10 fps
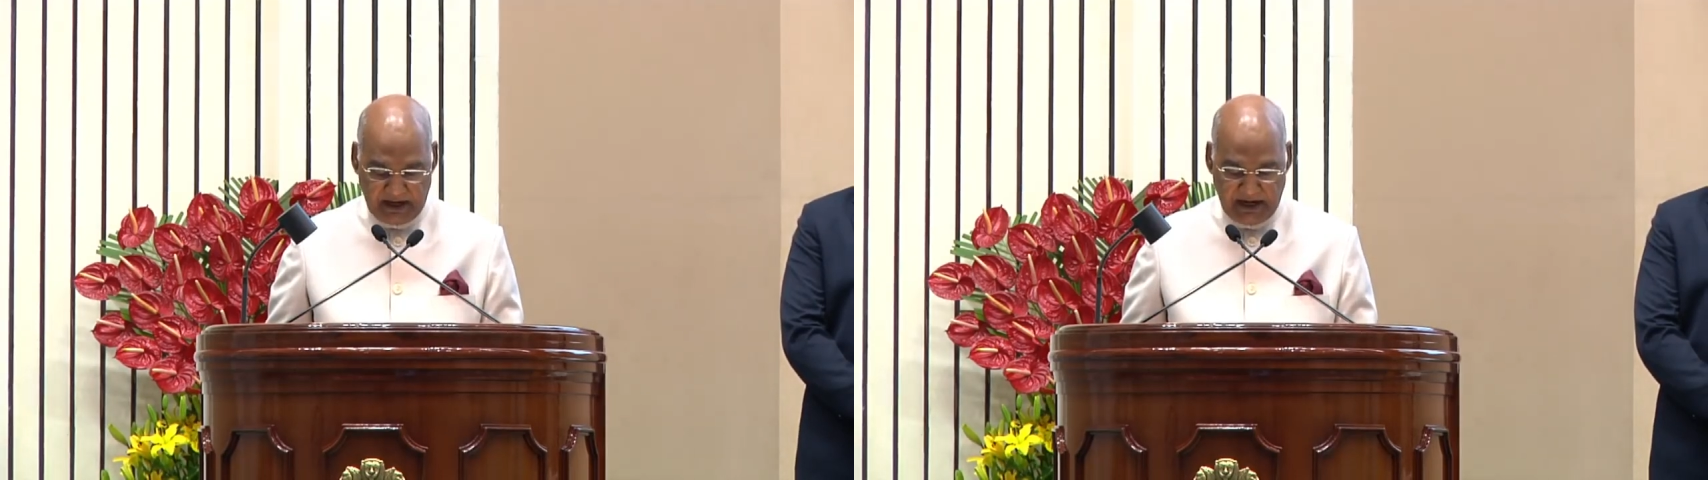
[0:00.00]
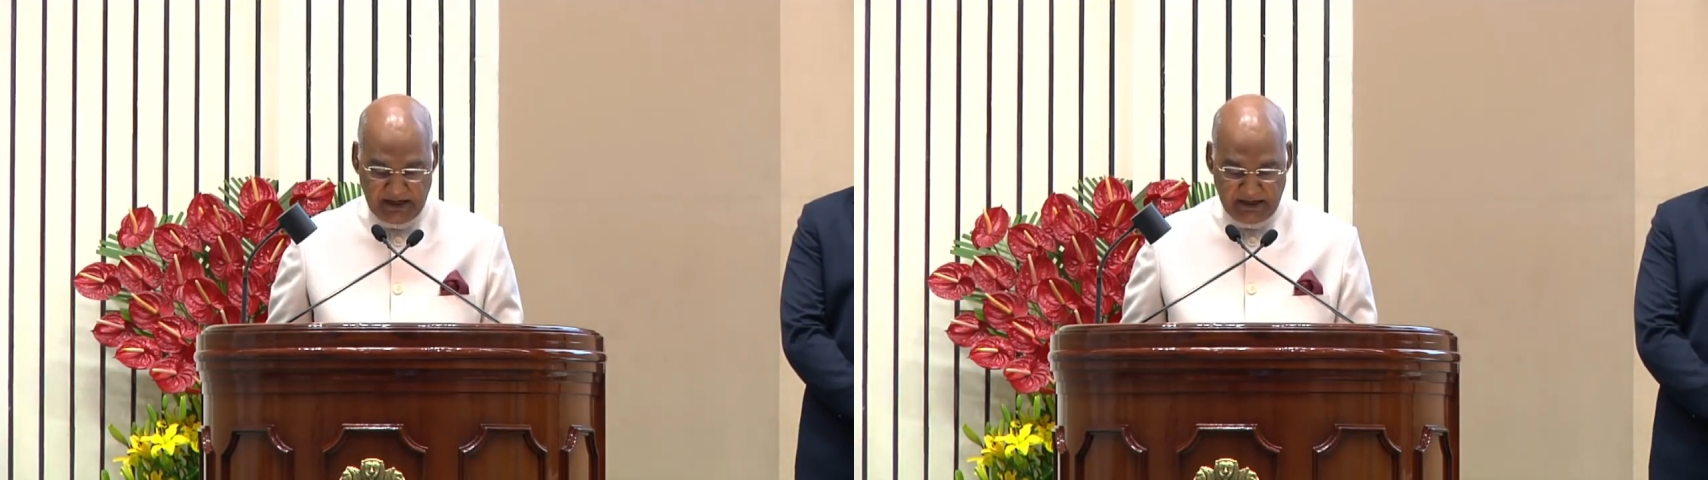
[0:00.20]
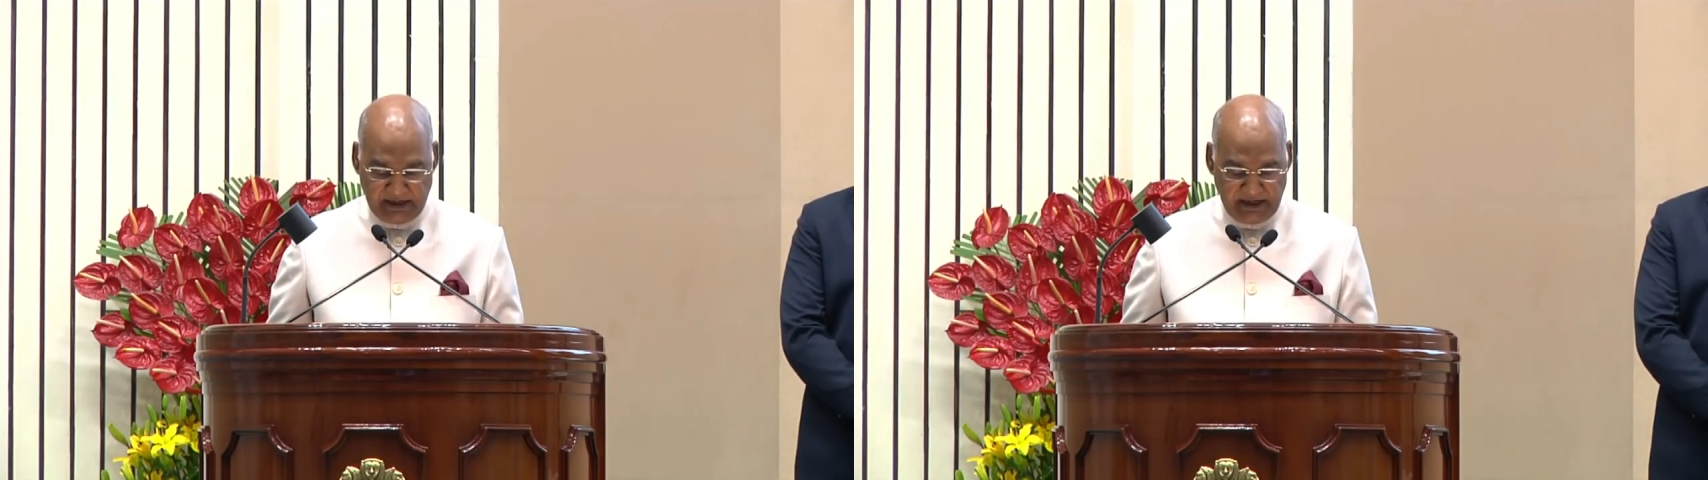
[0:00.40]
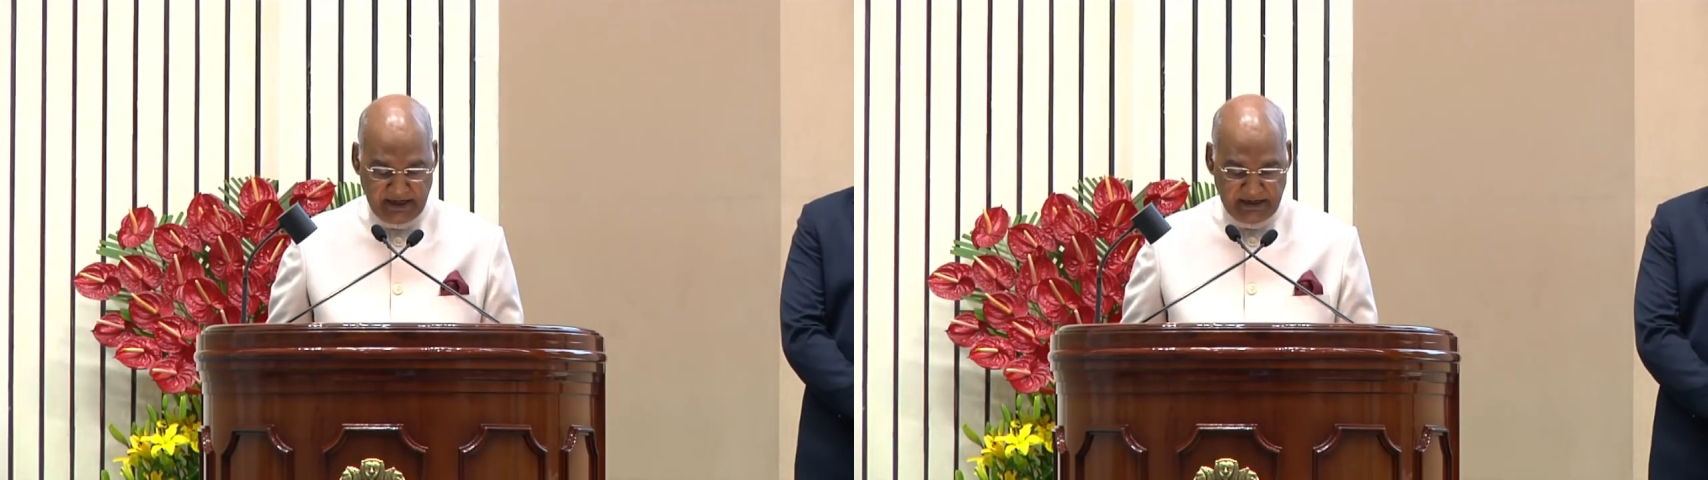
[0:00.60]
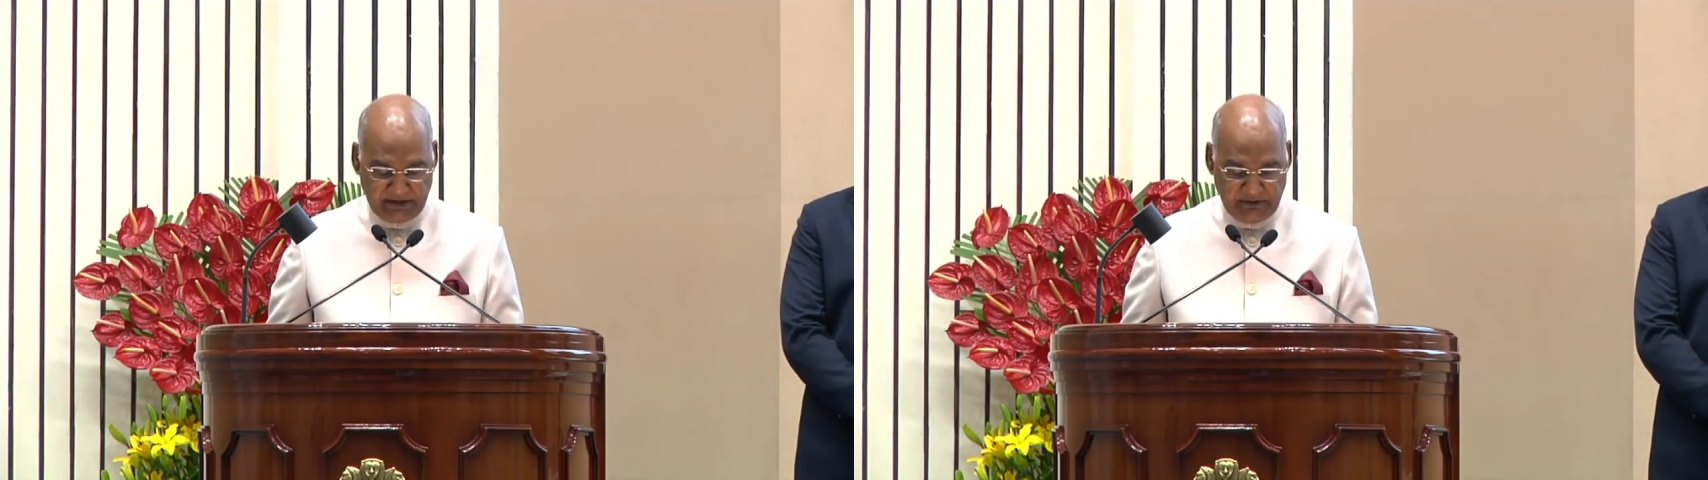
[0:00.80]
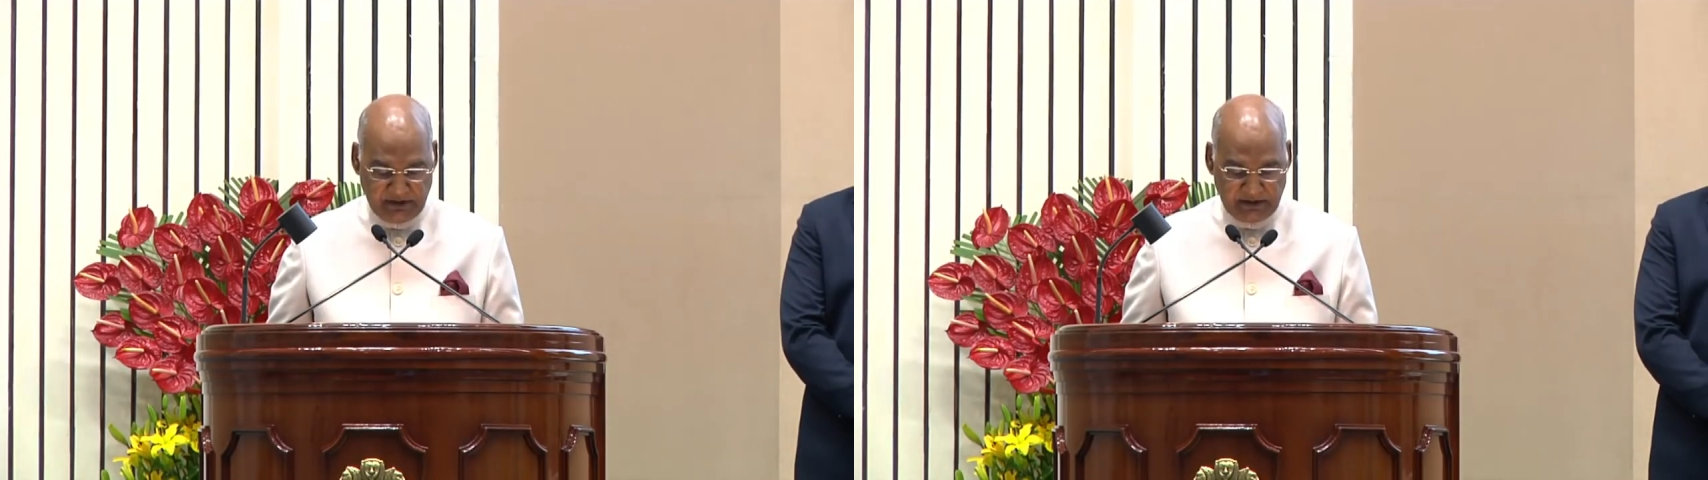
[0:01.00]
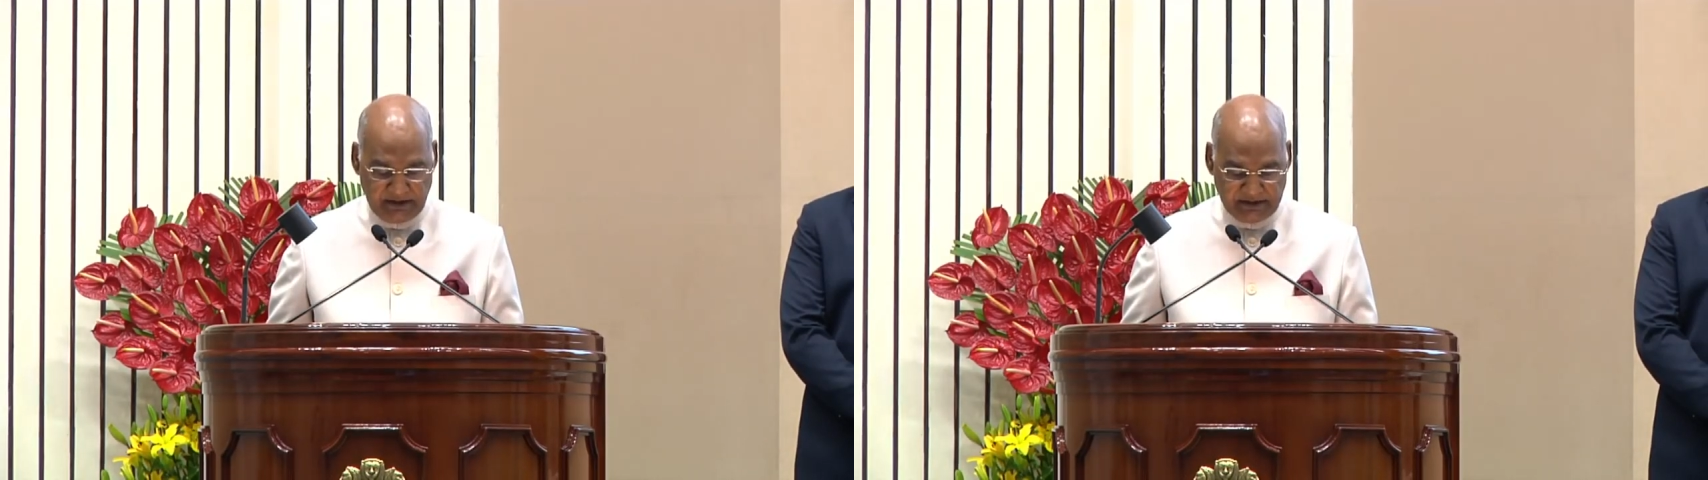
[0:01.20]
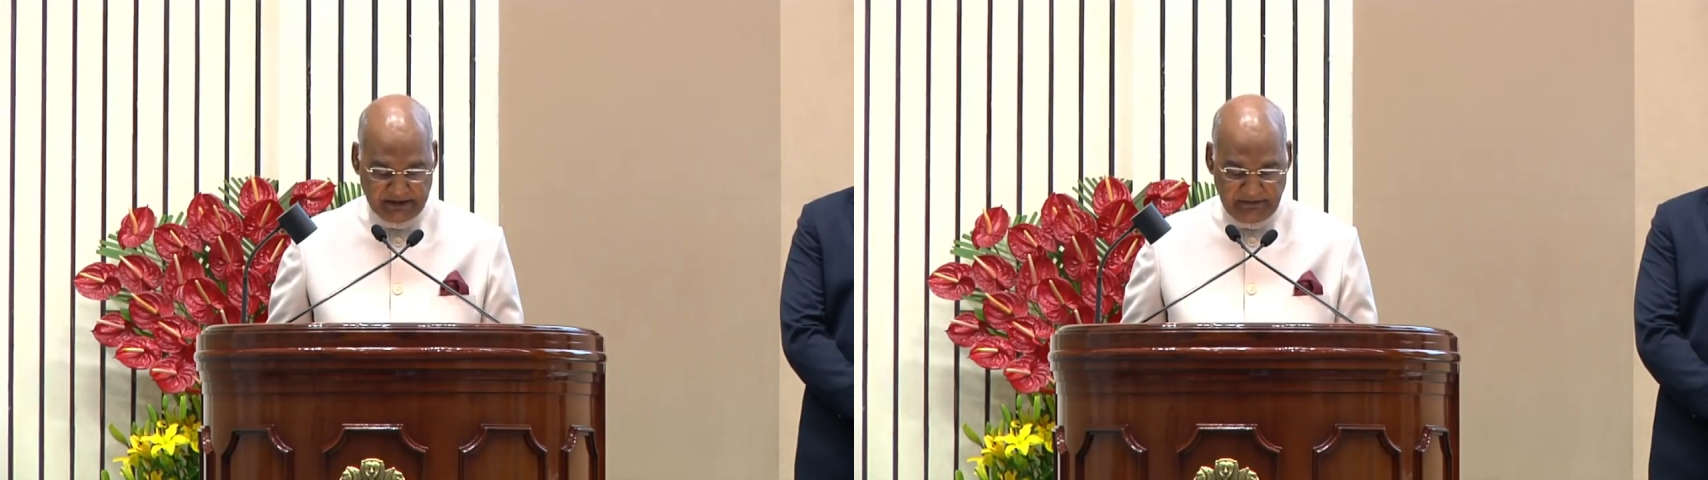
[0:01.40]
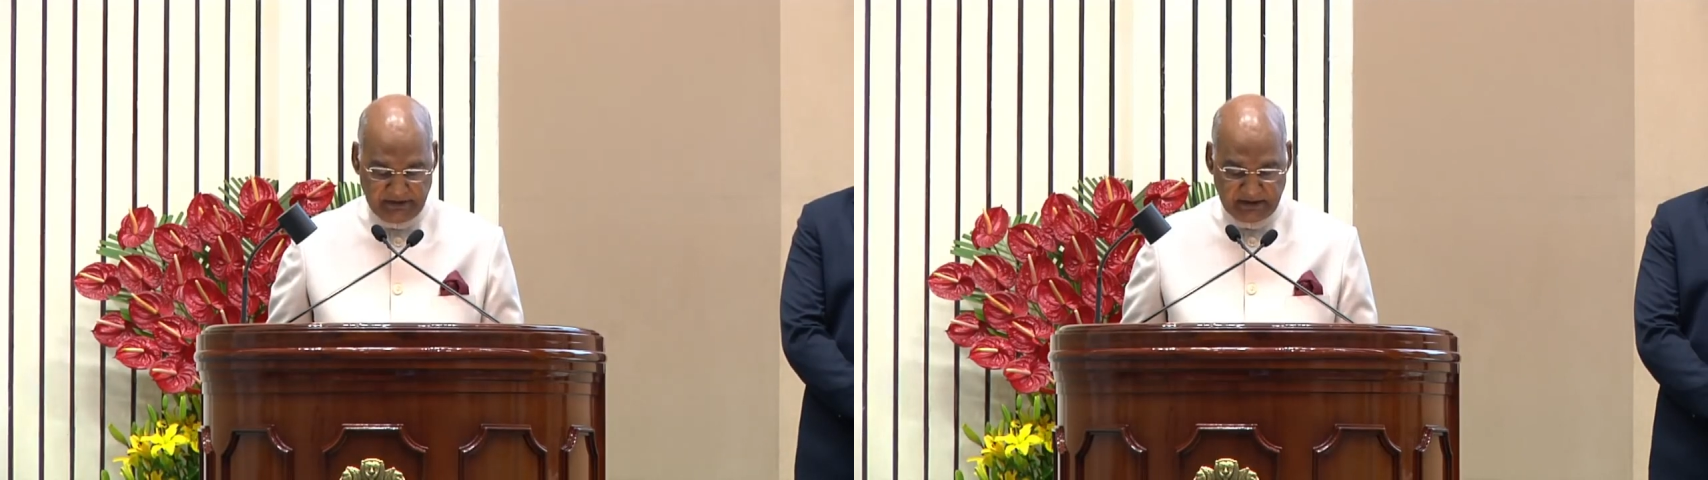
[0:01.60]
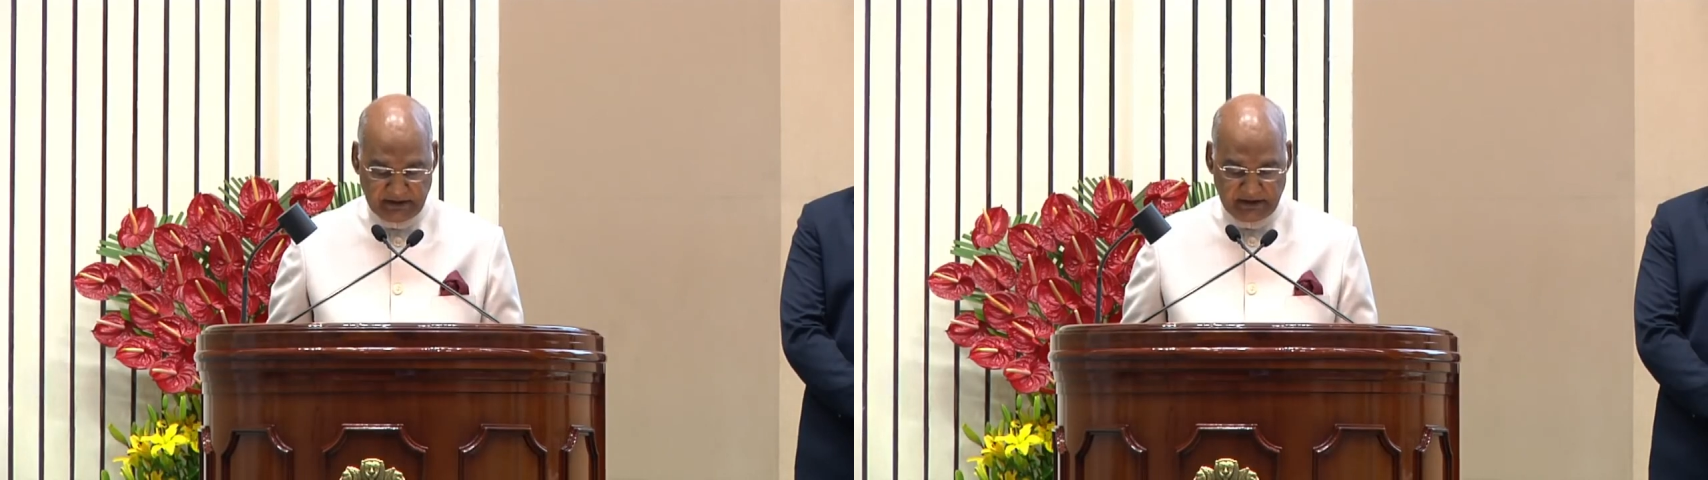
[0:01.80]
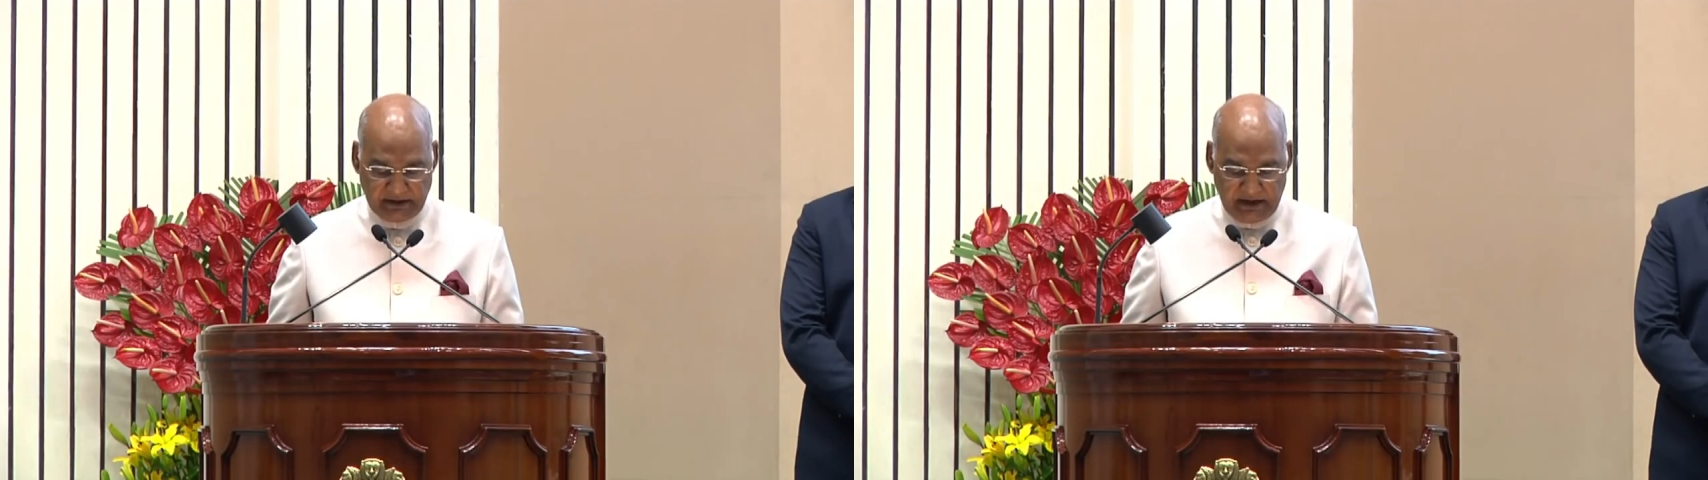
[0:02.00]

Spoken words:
and inadequate exhibiting